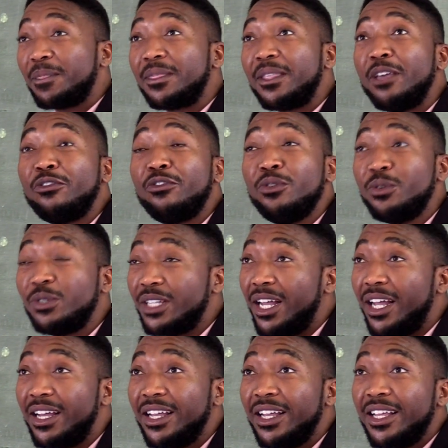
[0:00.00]
the
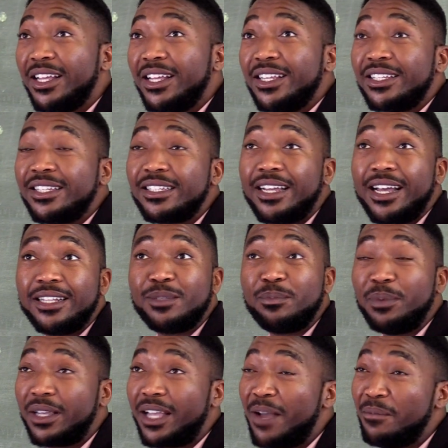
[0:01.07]
future starts
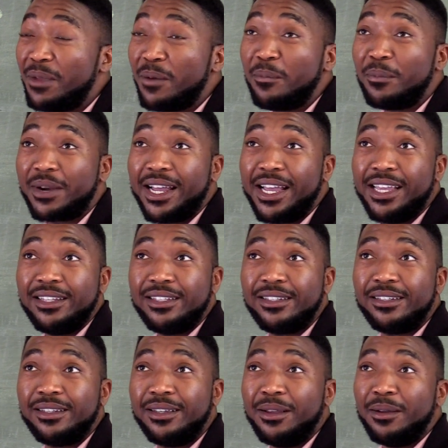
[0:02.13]
becoming brighter,